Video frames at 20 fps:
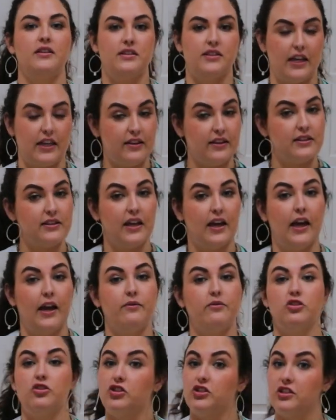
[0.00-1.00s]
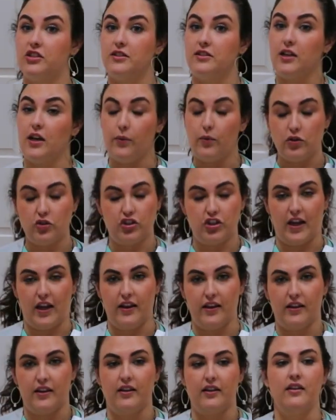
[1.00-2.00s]
take the time to just double
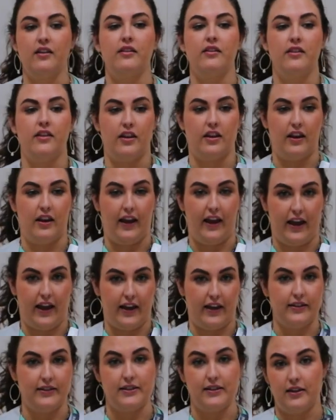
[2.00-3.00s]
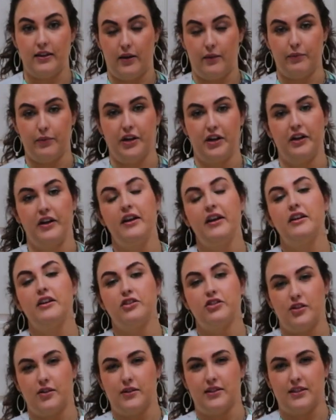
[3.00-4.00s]
check that it has the number
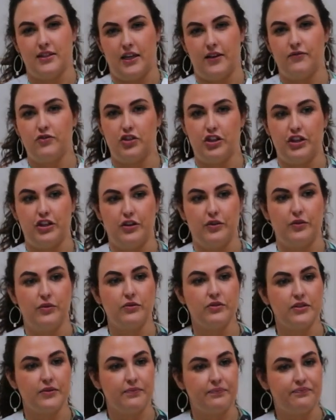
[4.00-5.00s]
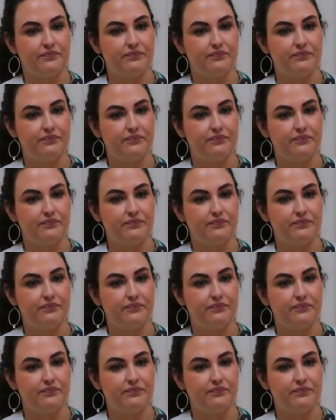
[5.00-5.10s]
so it's safe to use.